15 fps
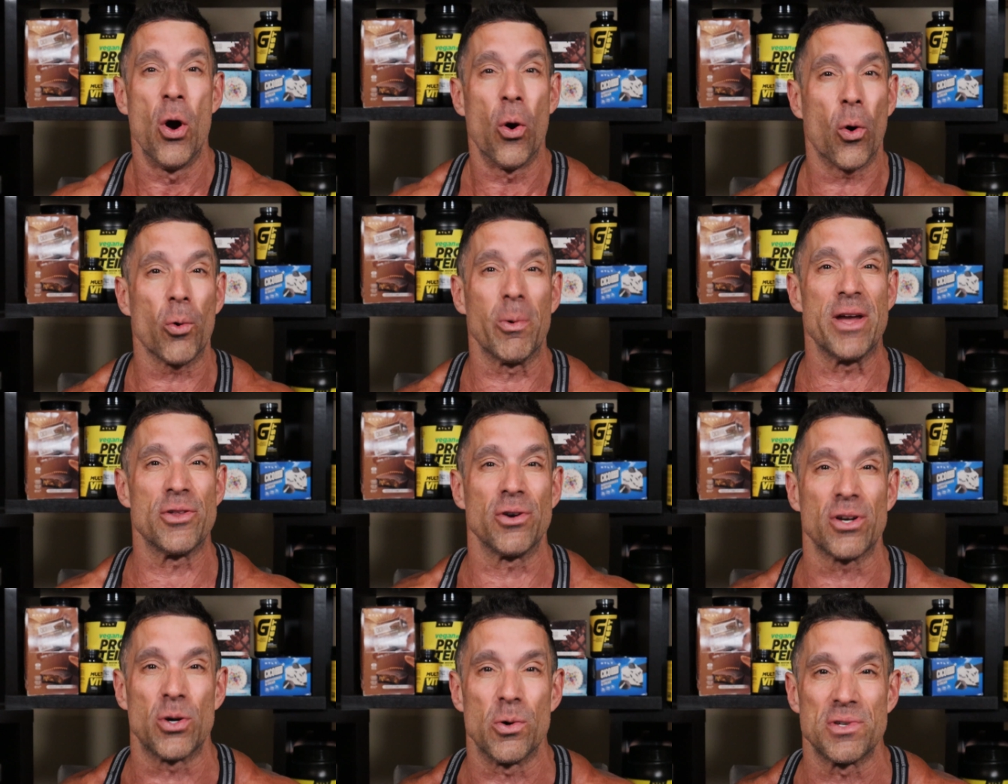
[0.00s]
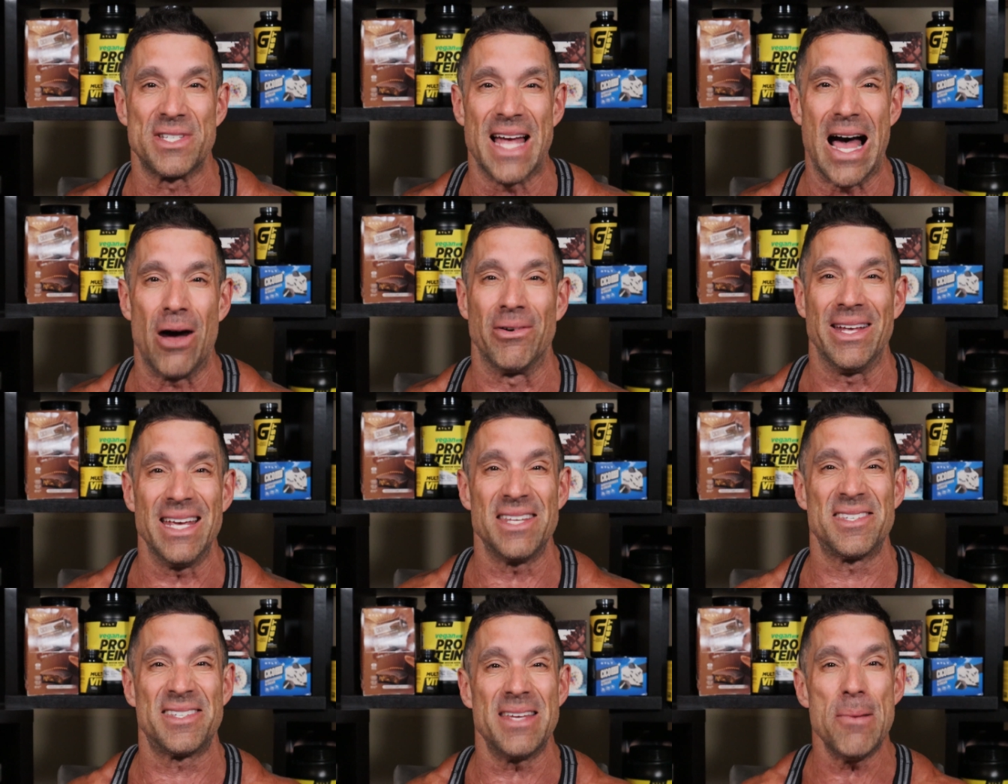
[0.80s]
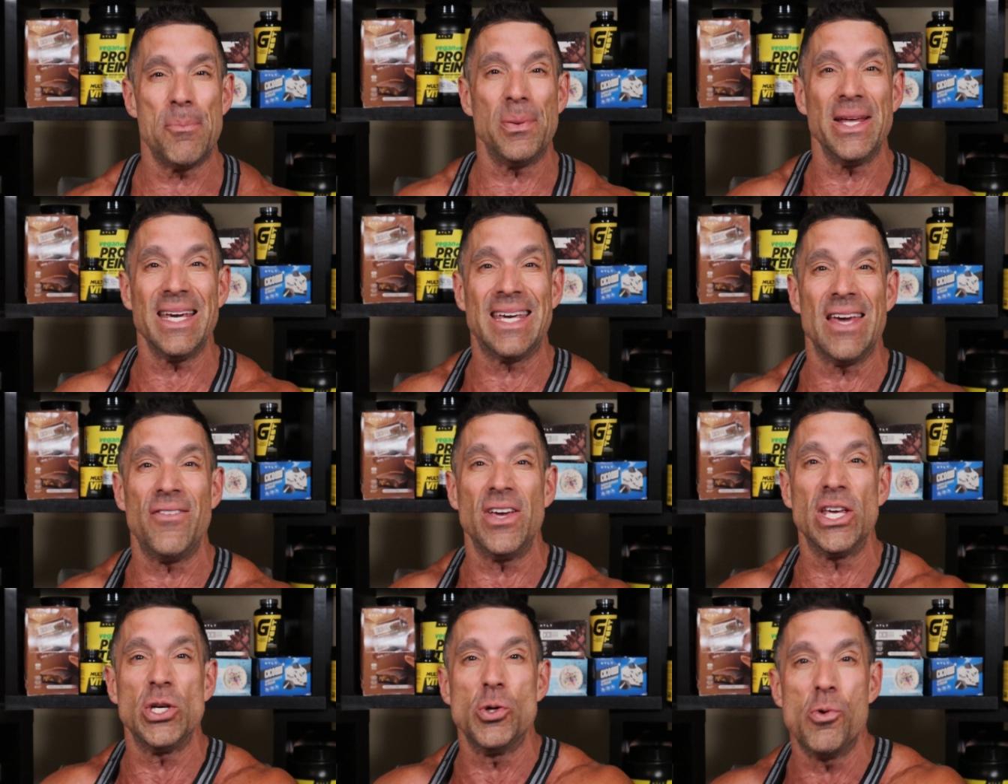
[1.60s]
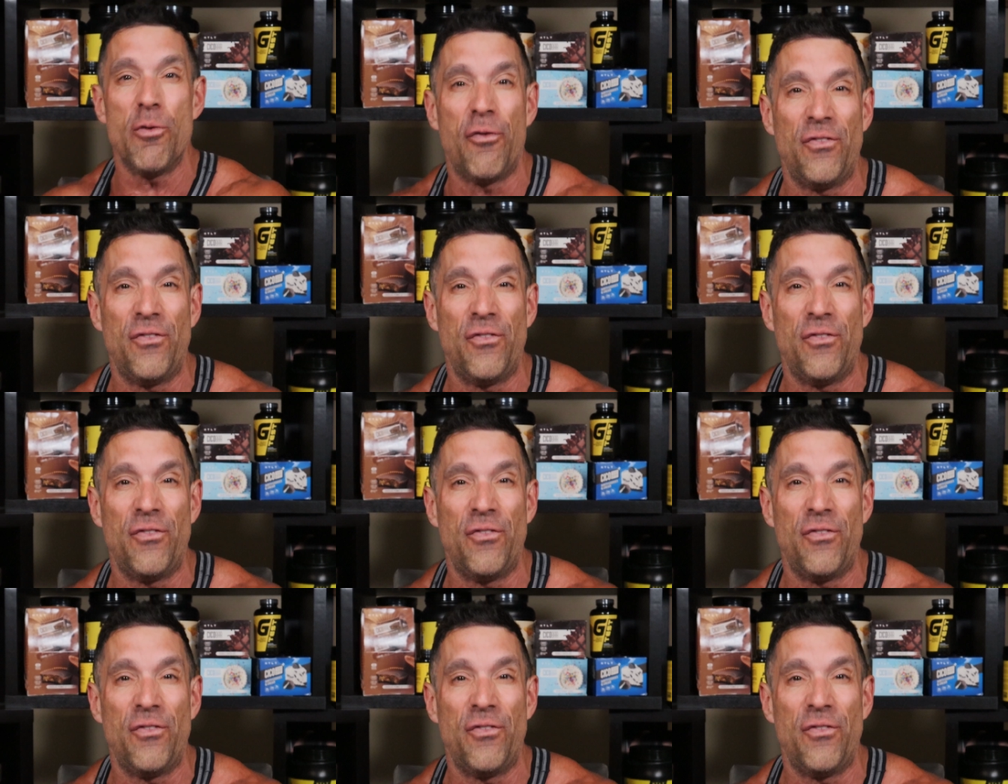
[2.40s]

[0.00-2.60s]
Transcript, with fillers: or whether it goes down. It's simply giving you